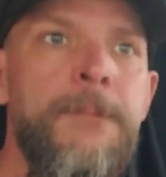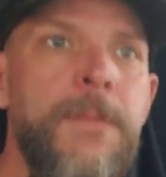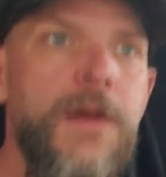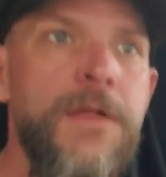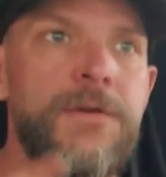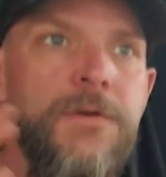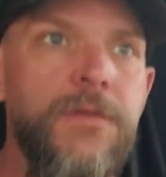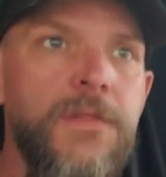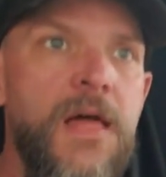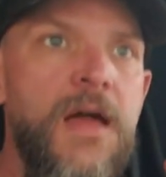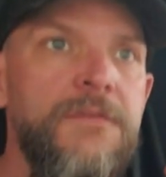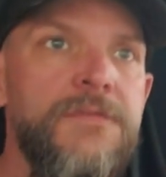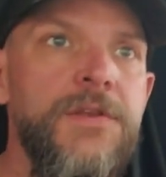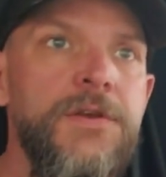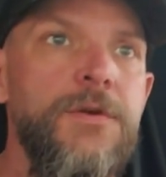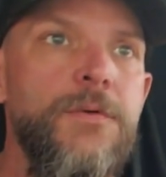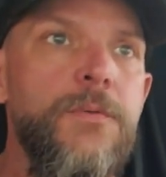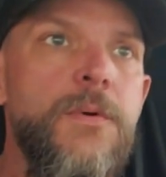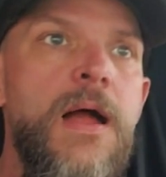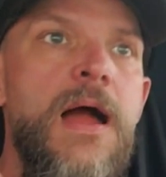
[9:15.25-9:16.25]
on your left
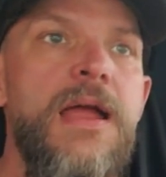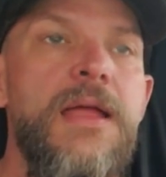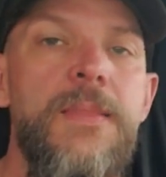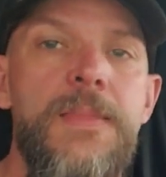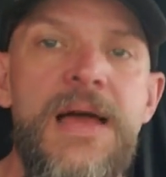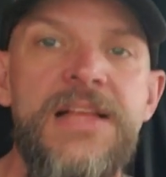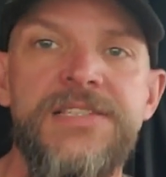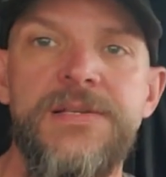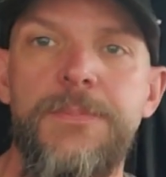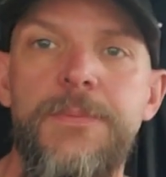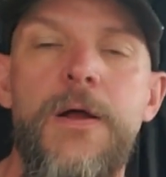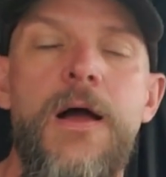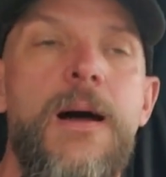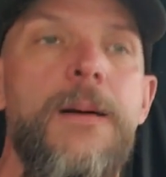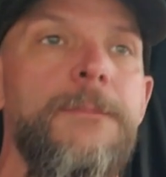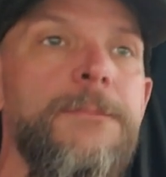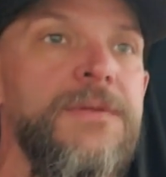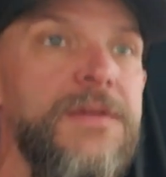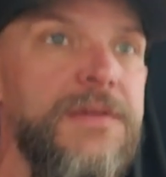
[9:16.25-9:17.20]
and your right, and that's a problem.